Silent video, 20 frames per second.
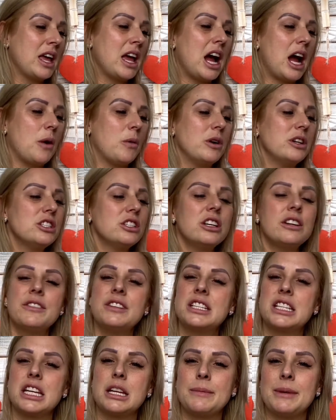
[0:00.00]
I wonder if it's
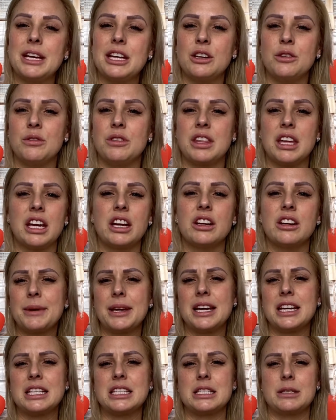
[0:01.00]
going to be a new thing
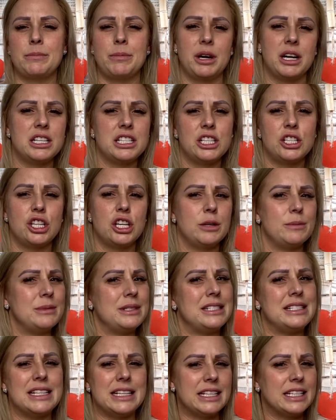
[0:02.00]
because BoxyCharm
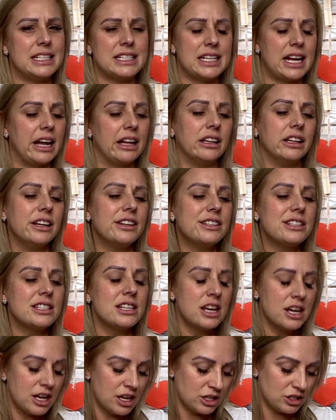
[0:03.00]
didn't tell us.
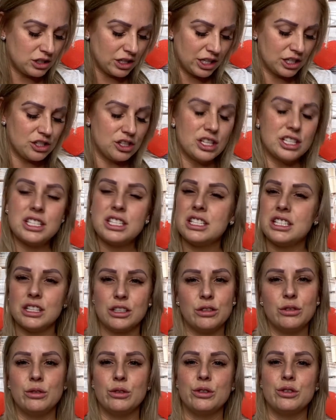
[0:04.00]
So I just
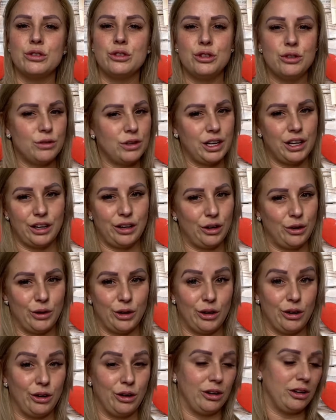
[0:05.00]
still do not know at
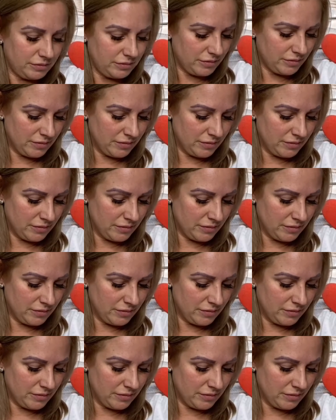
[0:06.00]
all.